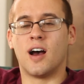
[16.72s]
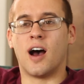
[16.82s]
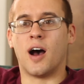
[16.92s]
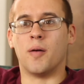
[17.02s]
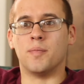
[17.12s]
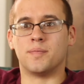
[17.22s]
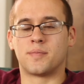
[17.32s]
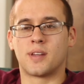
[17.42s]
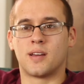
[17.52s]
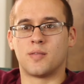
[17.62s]
Um,
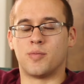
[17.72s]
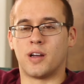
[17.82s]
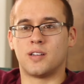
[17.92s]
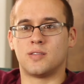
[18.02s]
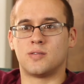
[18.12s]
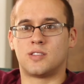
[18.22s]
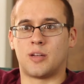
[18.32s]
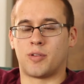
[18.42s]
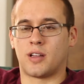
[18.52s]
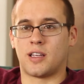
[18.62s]
but
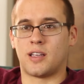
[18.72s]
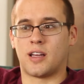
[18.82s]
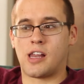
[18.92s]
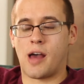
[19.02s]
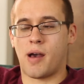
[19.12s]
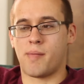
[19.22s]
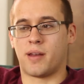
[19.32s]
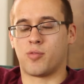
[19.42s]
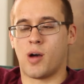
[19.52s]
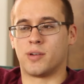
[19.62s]
typically, and I, I,
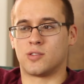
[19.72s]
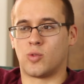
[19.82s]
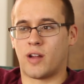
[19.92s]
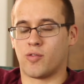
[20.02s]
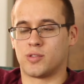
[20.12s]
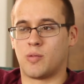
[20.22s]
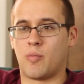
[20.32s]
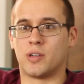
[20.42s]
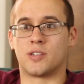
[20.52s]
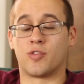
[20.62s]
made a promise: whatever
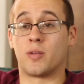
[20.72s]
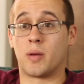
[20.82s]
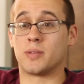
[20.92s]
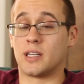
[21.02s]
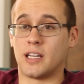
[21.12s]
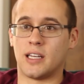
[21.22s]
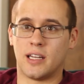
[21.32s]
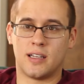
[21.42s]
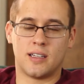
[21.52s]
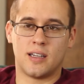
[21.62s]
someone puts in front of me, I'm going to eat
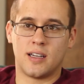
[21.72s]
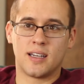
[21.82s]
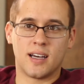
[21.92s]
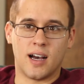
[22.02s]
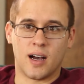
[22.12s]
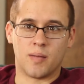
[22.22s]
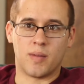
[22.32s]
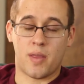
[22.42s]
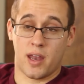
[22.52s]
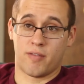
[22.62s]
it.
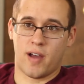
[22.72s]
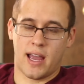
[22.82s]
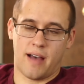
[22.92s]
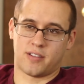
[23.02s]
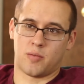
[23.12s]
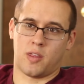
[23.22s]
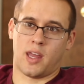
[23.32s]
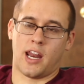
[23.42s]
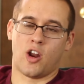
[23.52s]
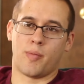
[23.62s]
Um, and then if I have something
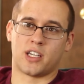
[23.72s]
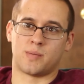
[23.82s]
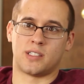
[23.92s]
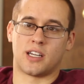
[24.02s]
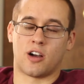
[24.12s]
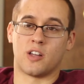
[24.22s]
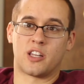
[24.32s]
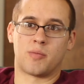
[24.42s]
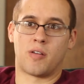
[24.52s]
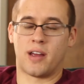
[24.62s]
that I know makes me sick, I'll
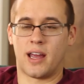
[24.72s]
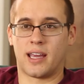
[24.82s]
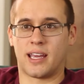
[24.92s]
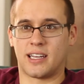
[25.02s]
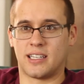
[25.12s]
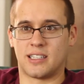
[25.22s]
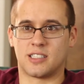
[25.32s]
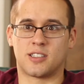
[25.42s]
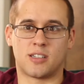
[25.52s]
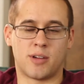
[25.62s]
let them know, hey, I can't eat
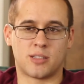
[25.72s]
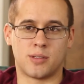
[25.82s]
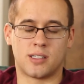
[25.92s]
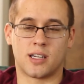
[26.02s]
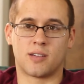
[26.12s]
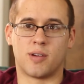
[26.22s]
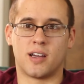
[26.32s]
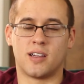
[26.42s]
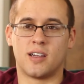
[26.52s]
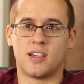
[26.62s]
this because it makes me sick.
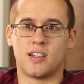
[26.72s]
But